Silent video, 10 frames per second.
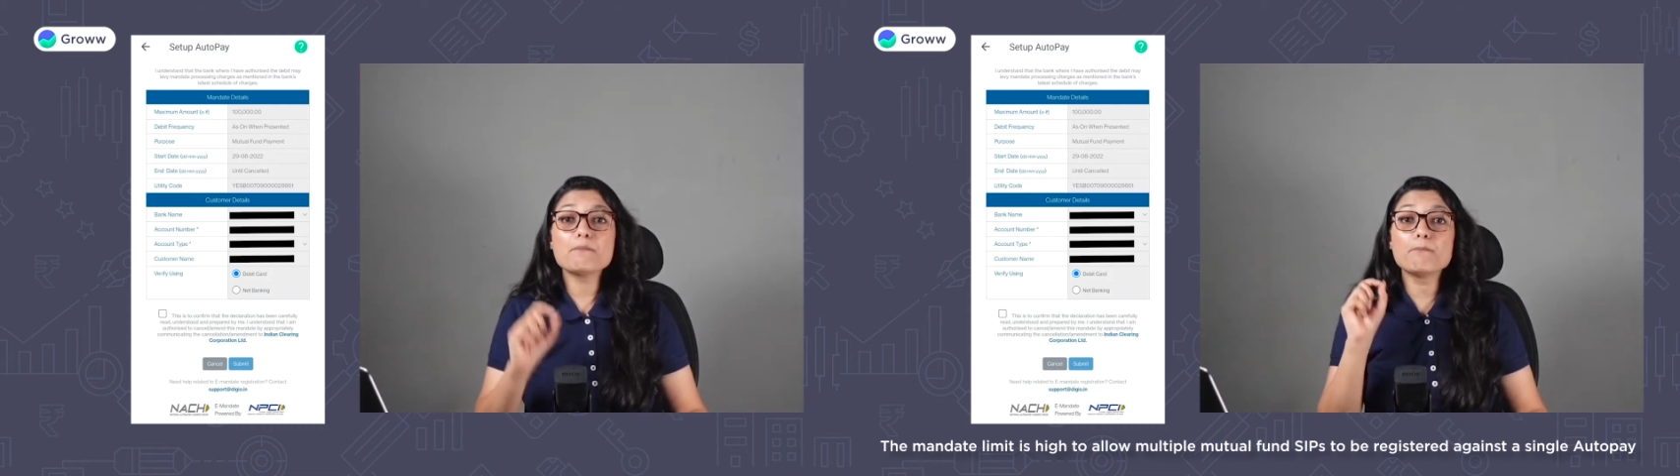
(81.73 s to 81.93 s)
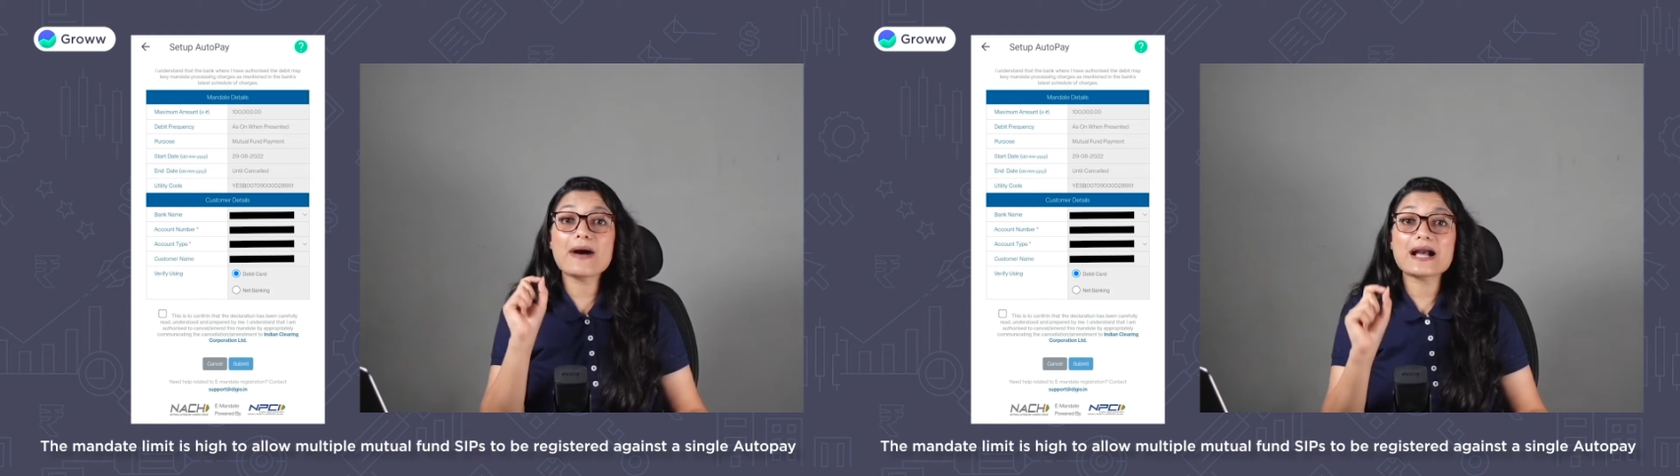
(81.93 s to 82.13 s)

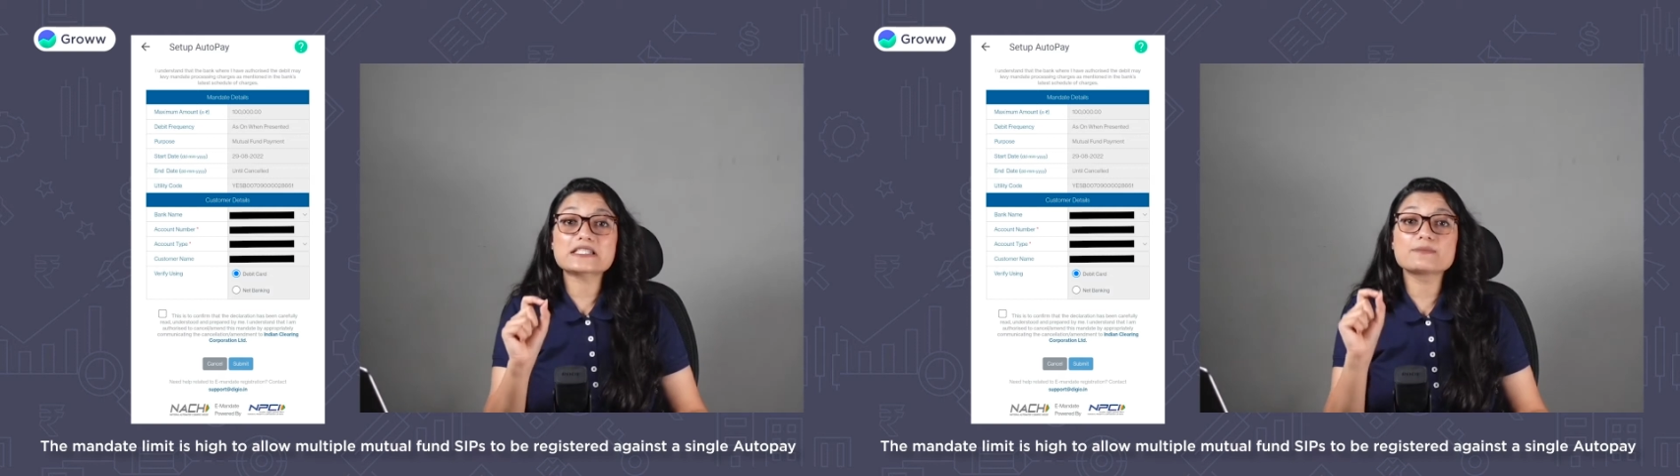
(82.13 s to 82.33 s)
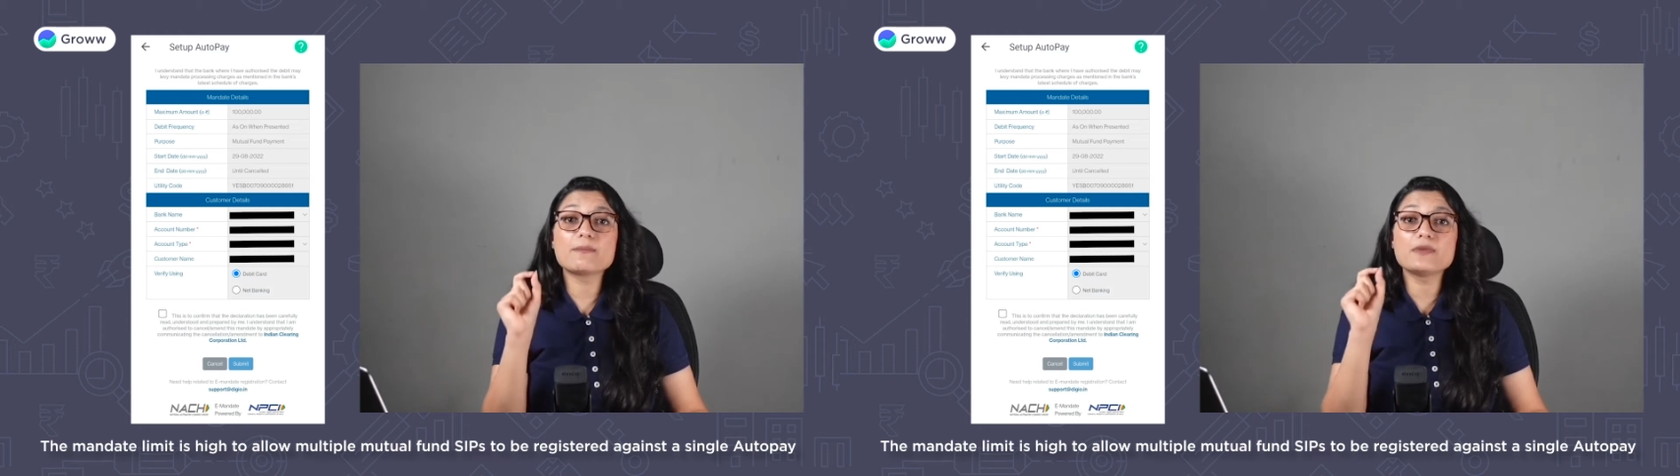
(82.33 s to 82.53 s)

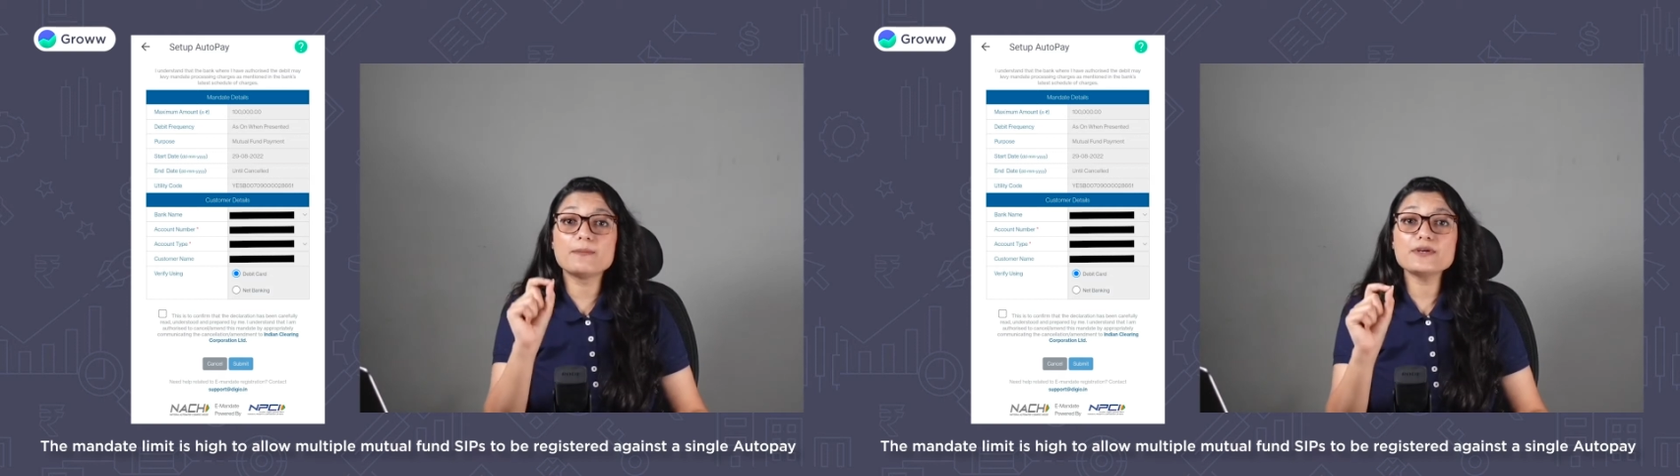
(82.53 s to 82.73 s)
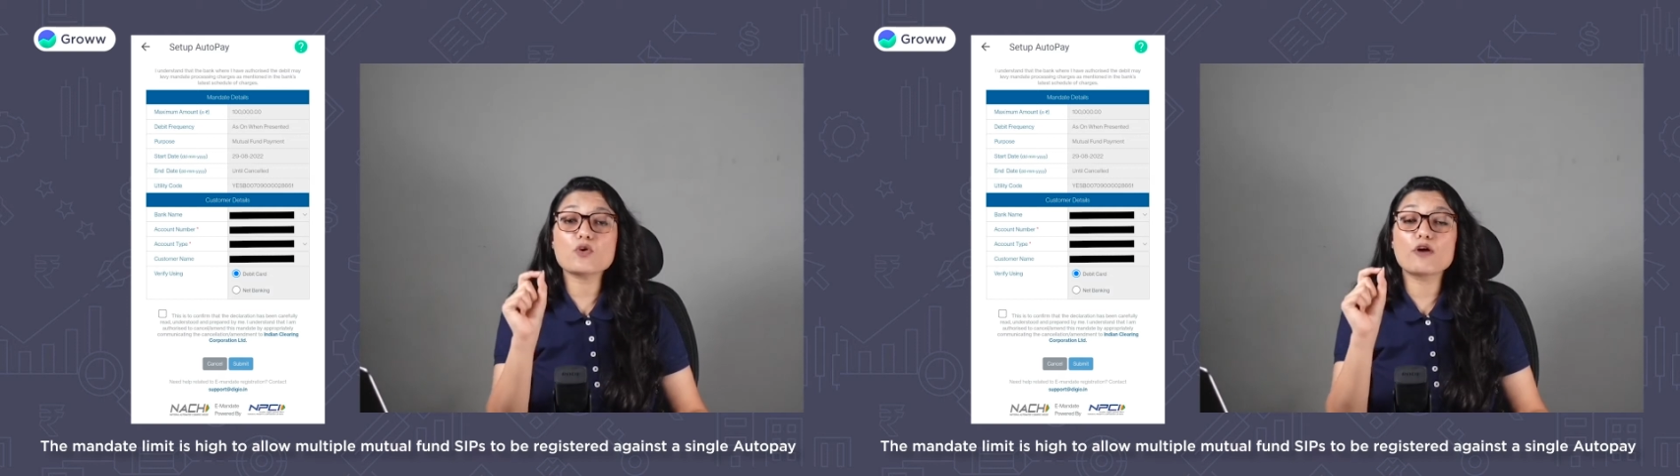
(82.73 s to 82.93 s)
maximum
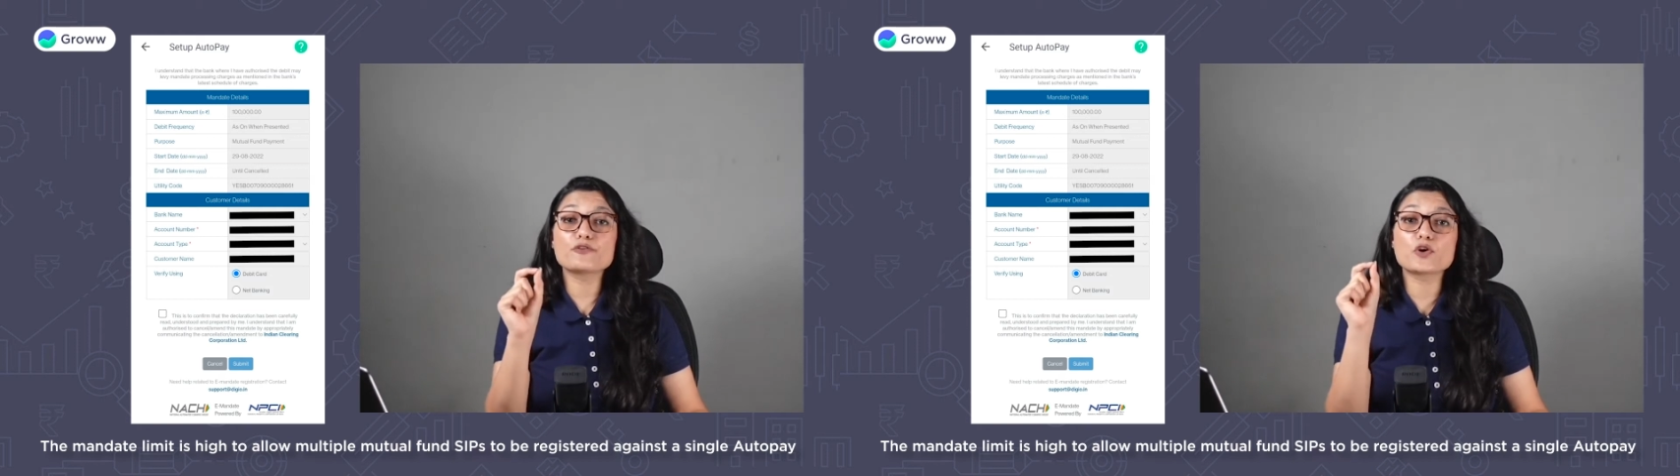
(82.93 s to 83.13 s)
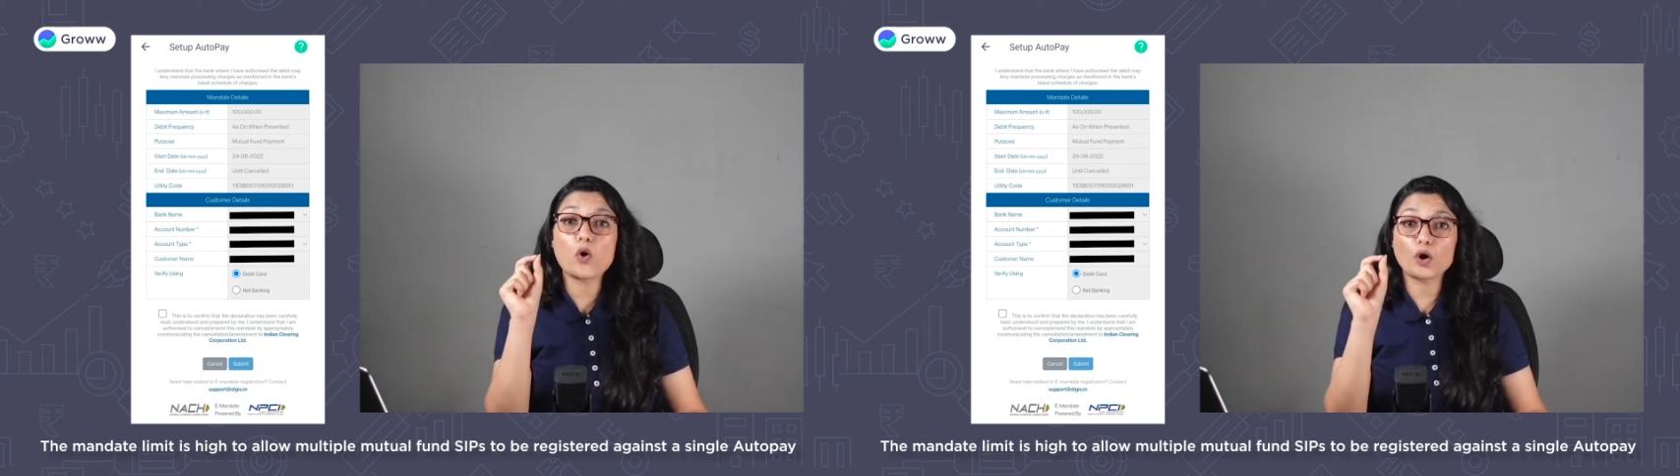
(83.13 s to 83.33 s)
limit of
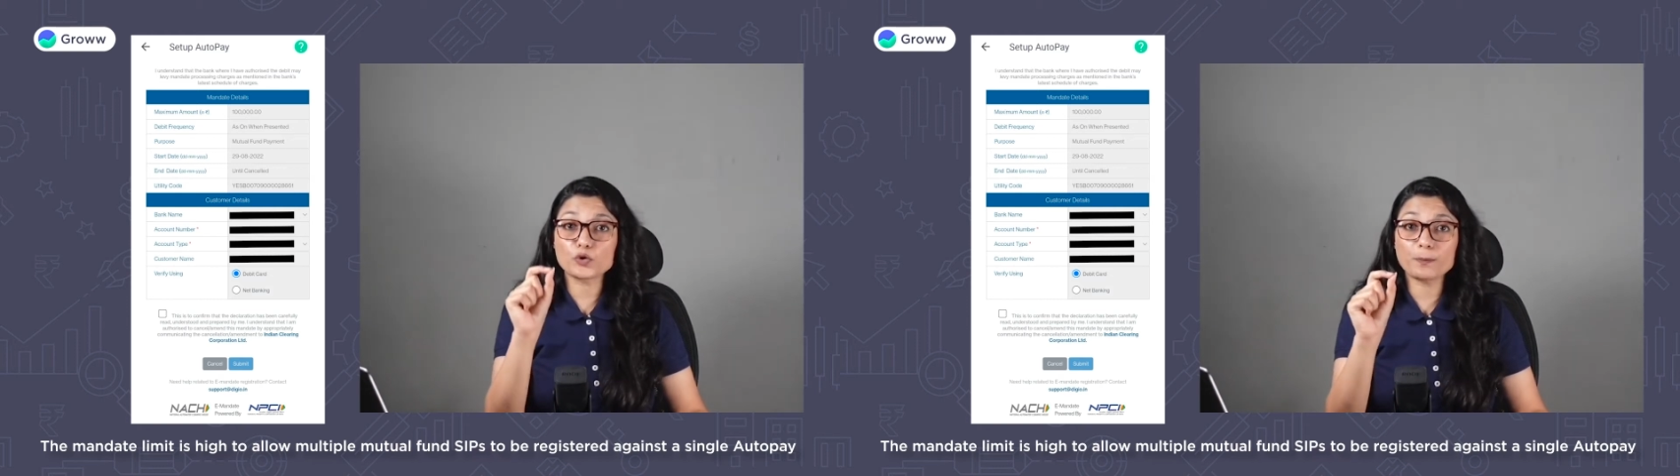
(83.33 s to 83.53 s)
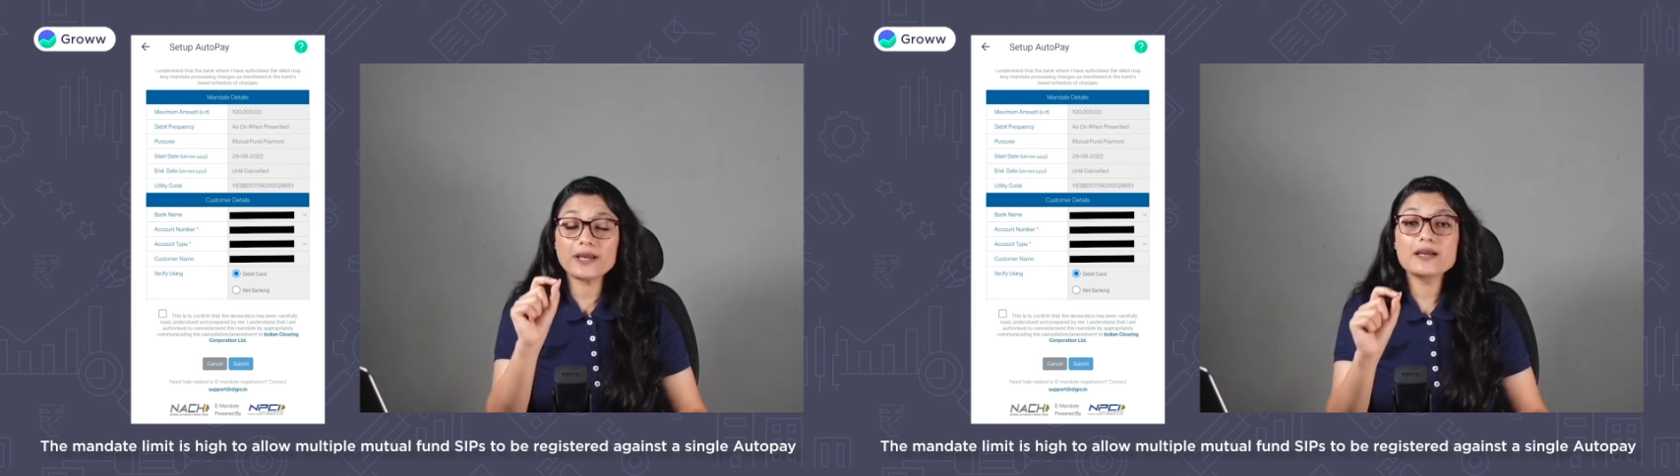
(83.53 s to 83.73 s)
your
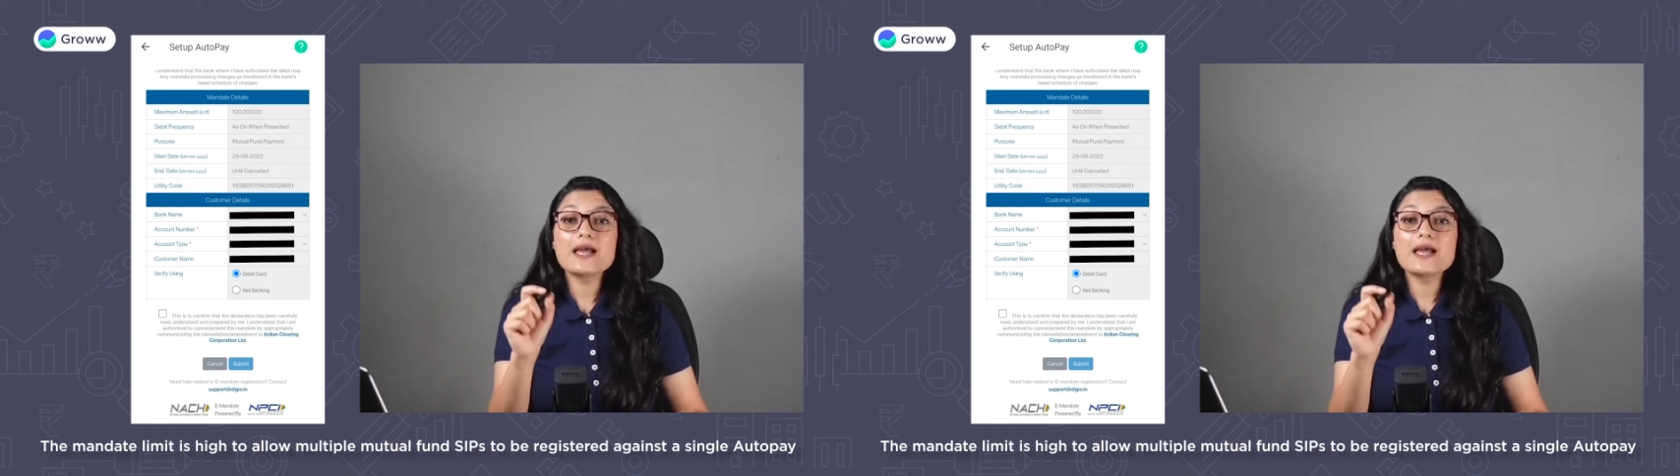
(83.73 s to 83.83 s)
autopay